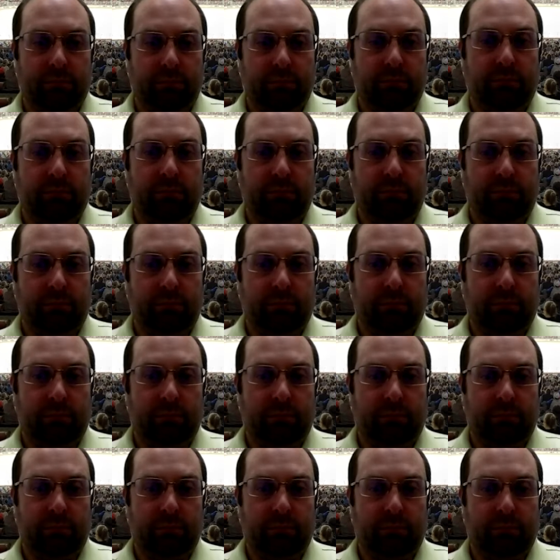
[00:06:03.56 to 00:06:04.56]

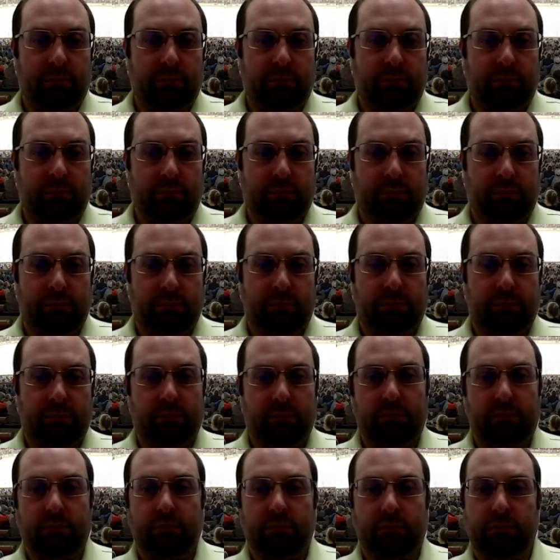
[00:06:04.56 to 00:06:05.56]

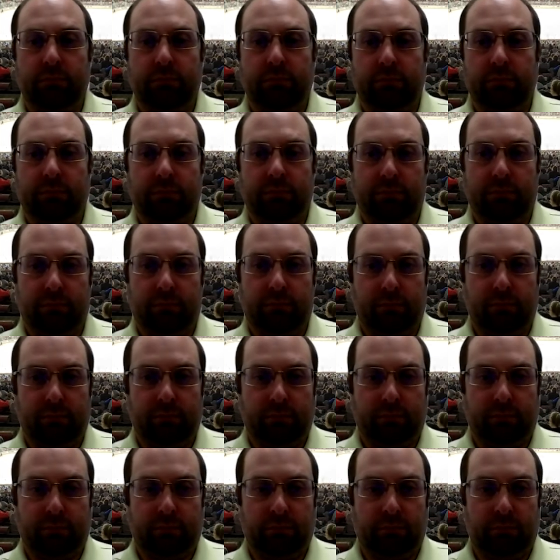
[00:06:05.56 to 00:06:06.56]

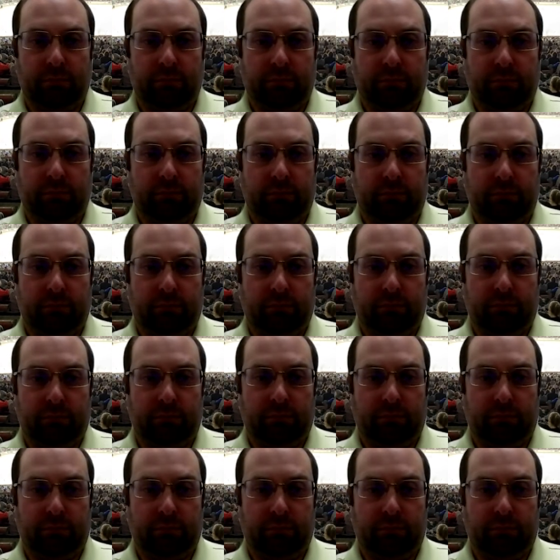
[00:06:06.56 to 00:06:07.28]
(not speaking)